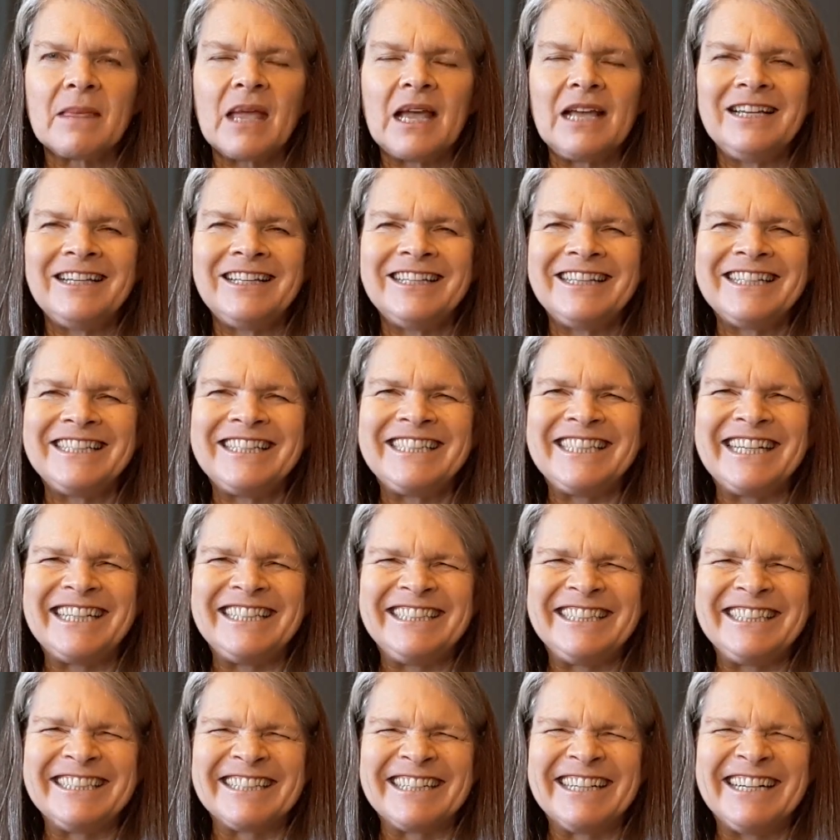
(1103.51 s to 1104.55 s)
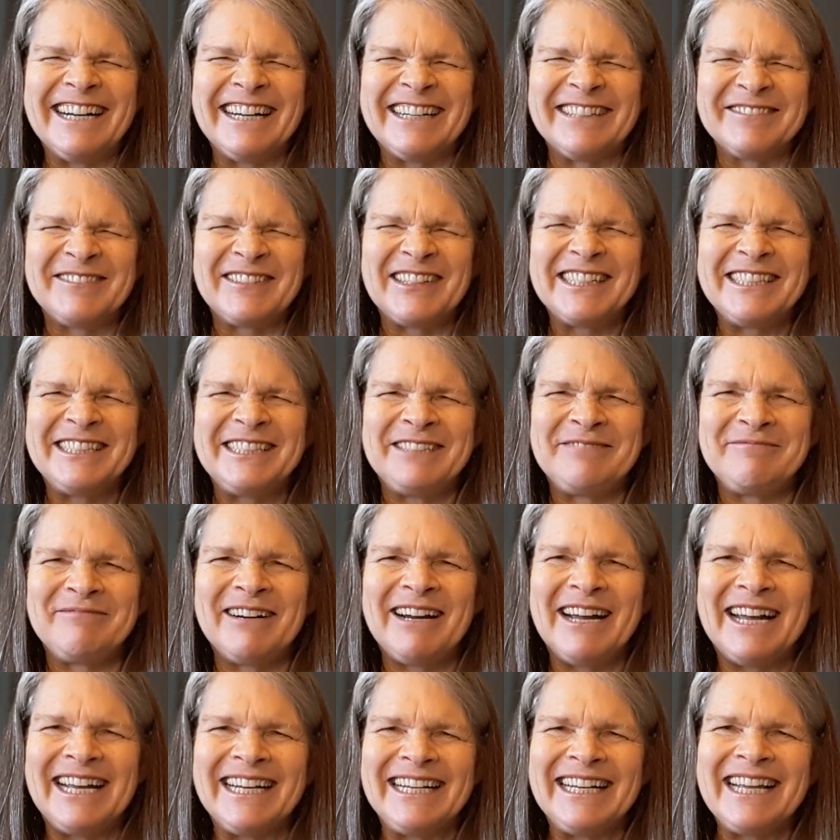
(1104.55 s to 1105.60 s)
in the center of our
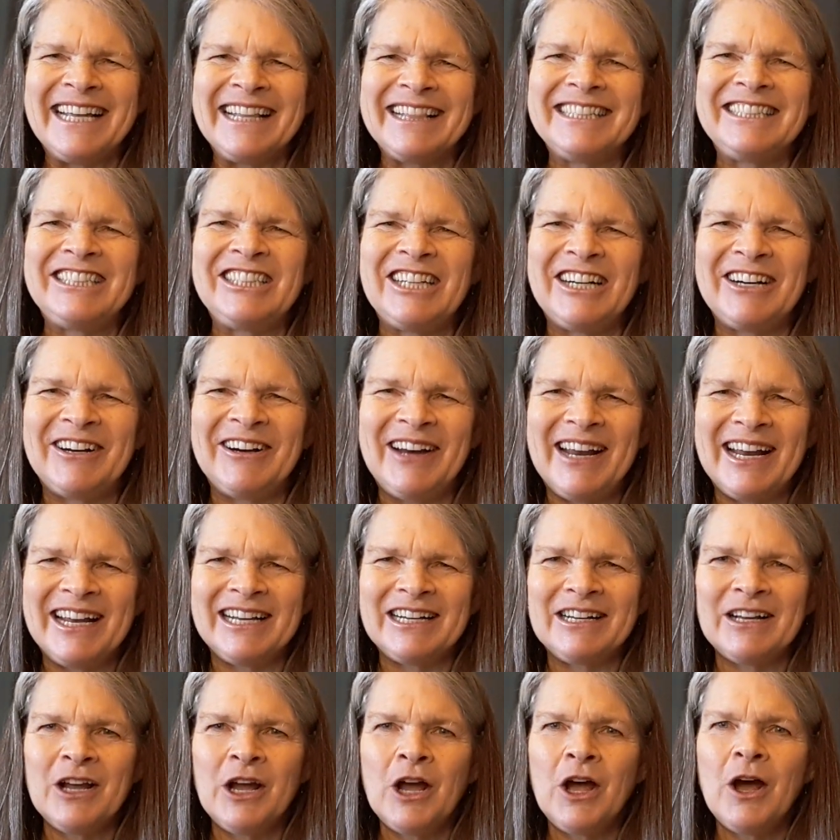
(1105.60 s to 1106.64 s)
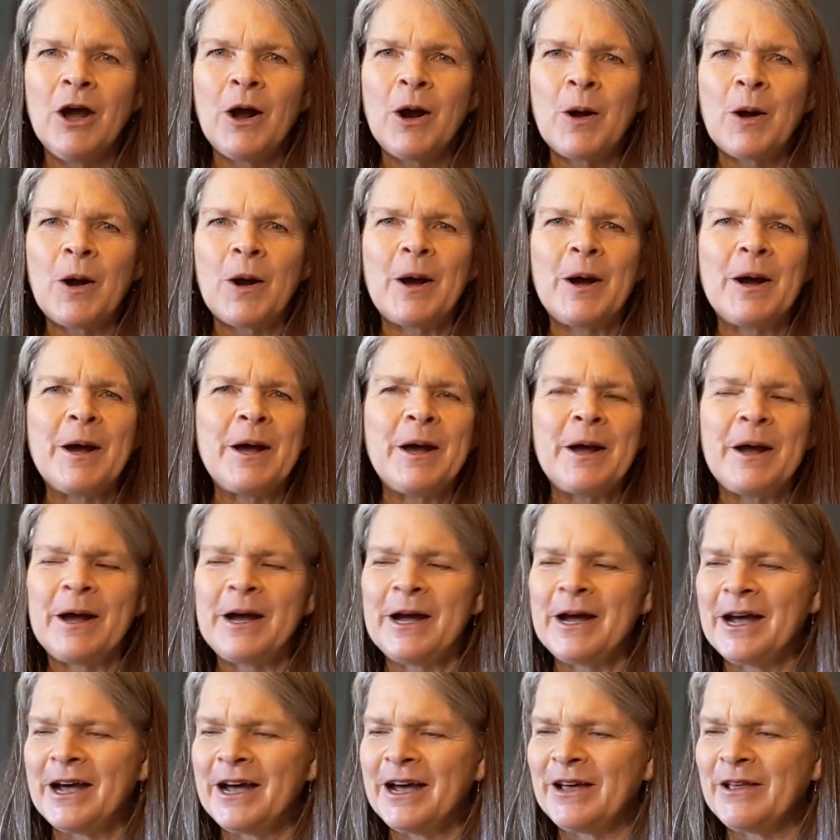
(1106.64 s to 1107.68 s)
spread, the Chariot.
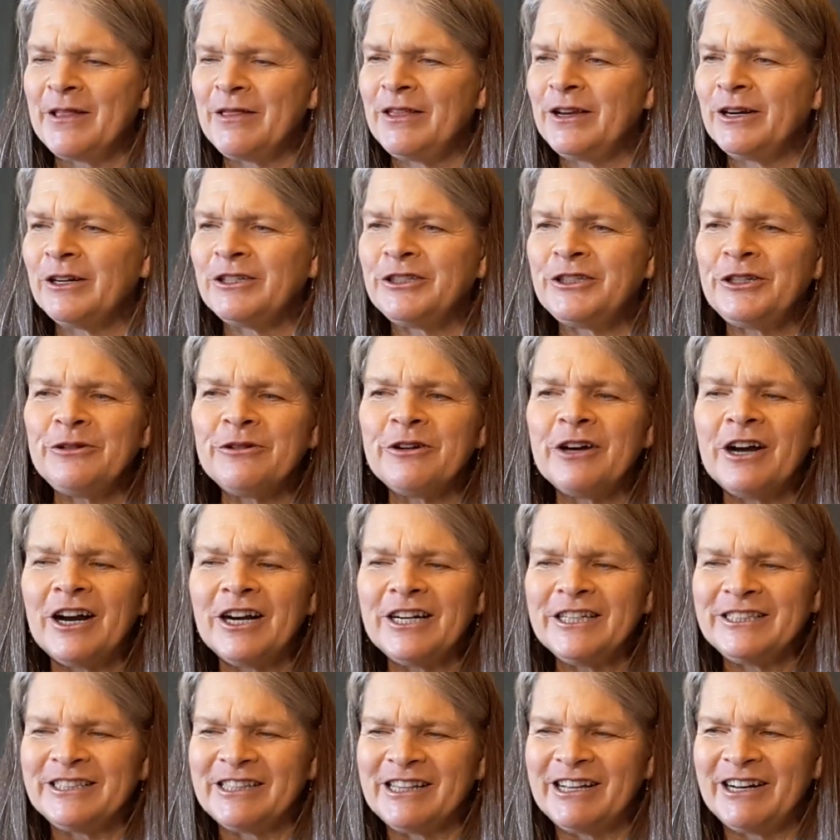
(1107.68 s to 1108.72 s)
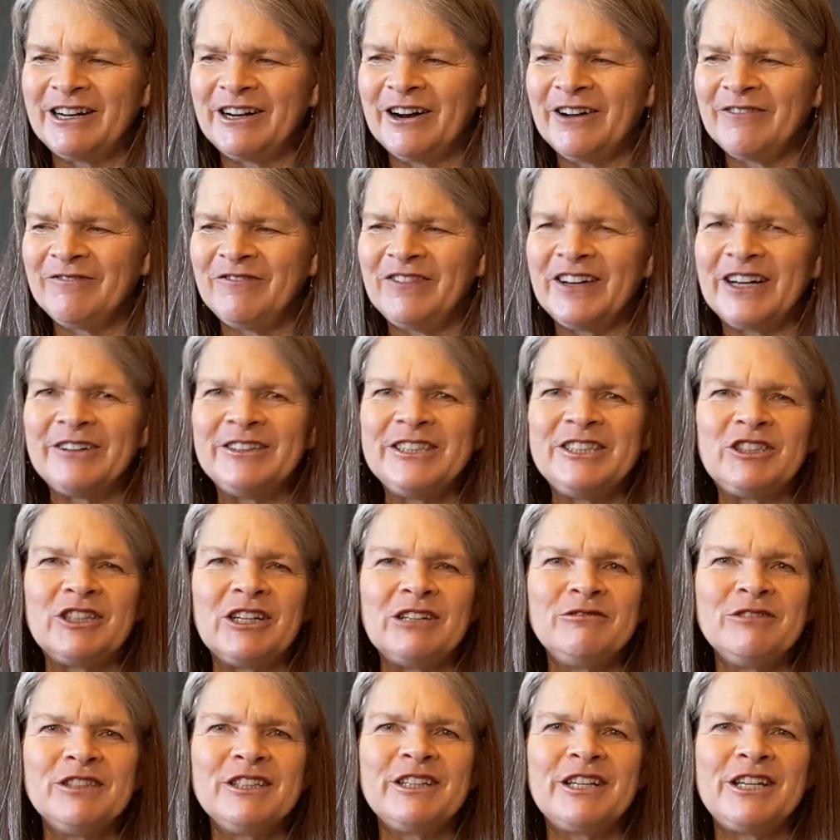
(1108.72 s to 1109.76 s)
There are two cards that are very
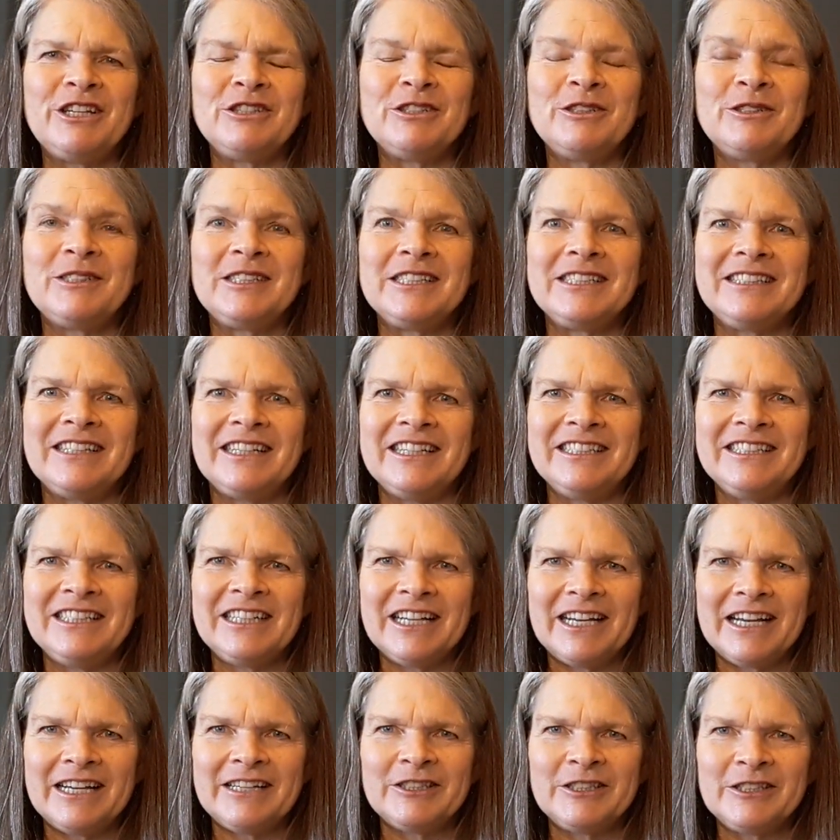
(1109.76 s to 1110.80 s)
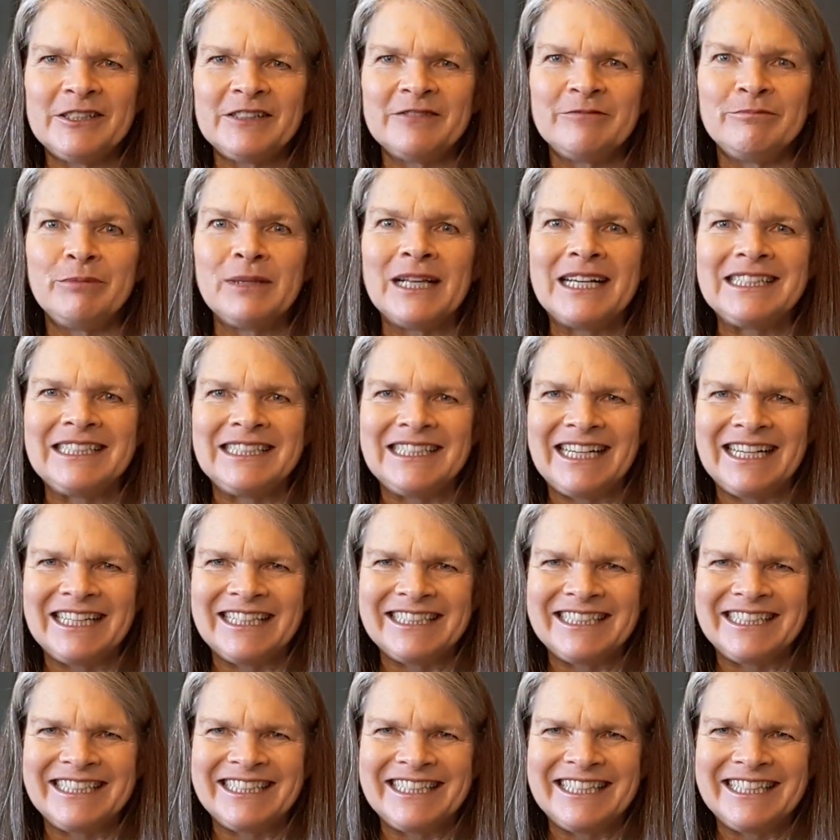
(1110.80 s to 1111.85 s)
generally used as indicators of
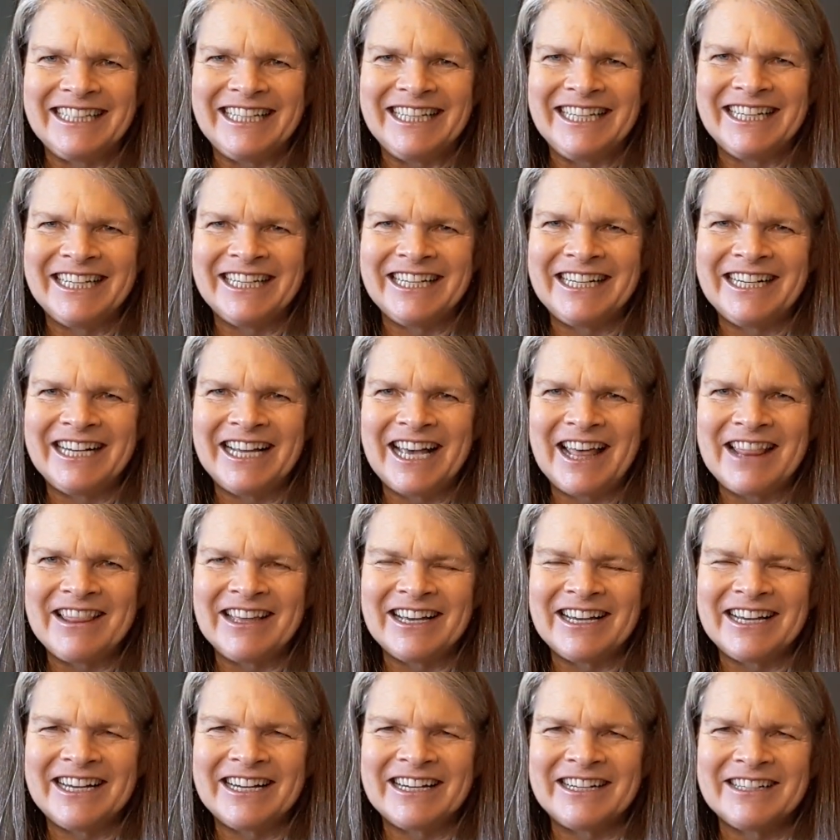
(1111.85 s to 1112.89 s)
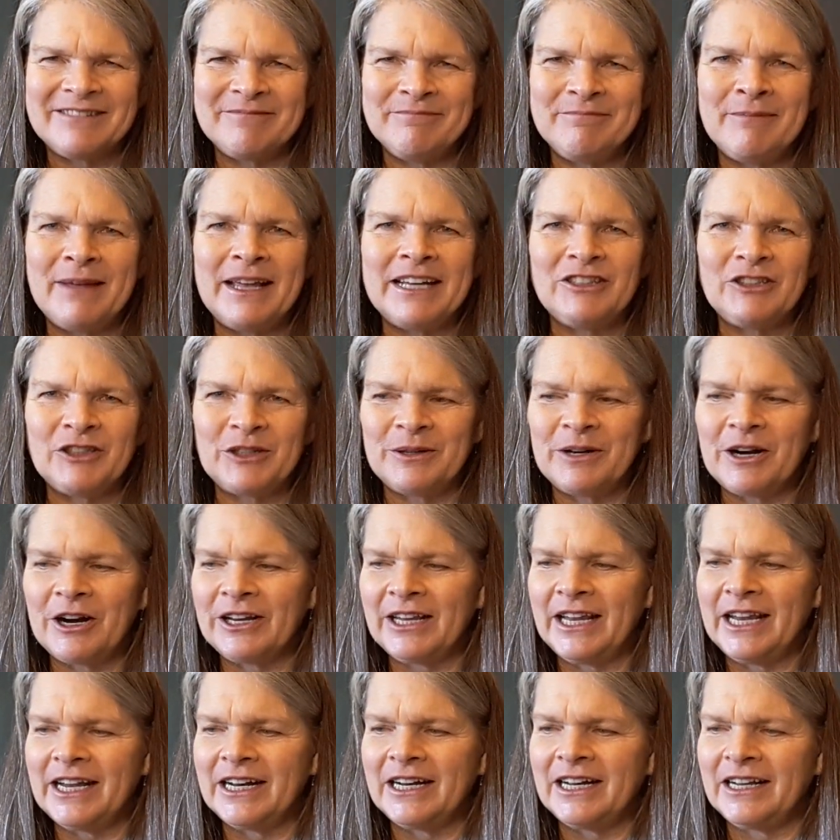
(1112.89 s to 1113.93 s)
blessings in the major
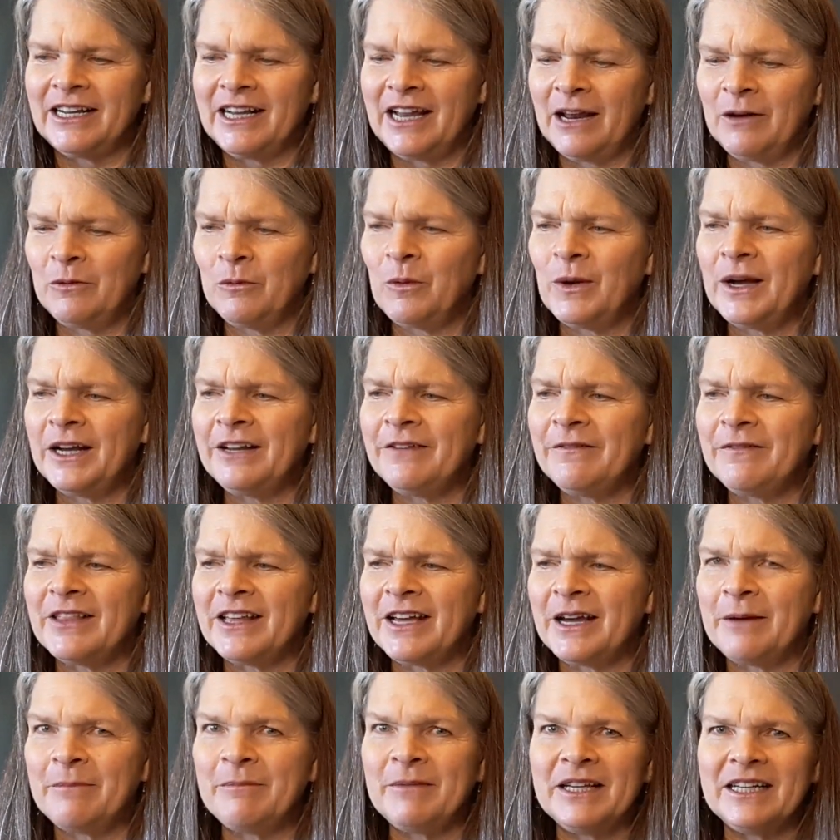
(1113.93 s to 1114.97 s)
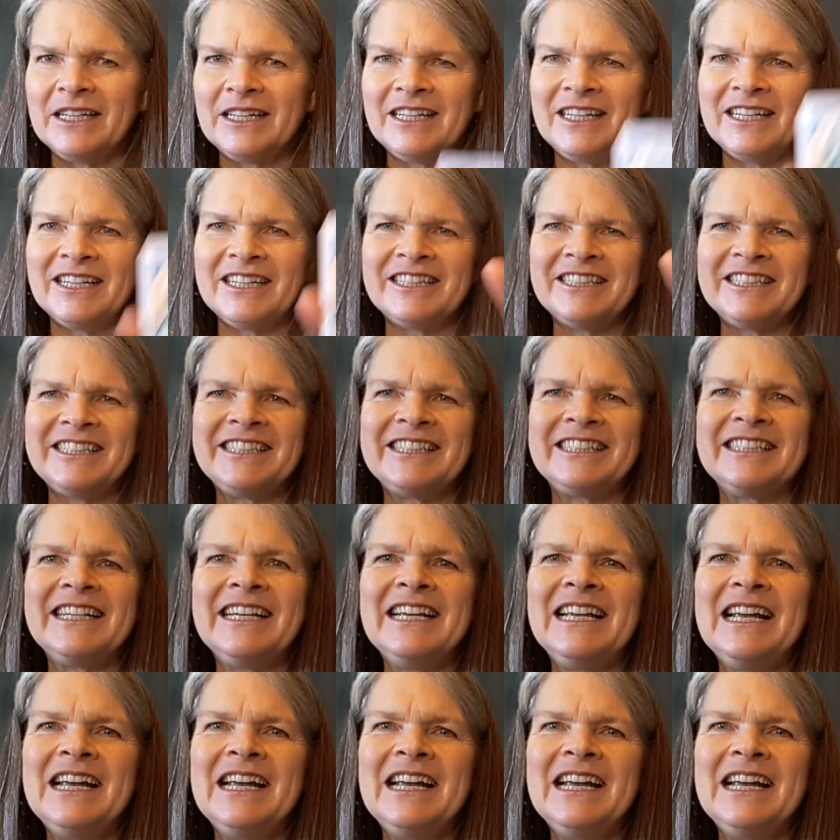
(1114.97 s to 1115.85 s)
arcana. And one of them is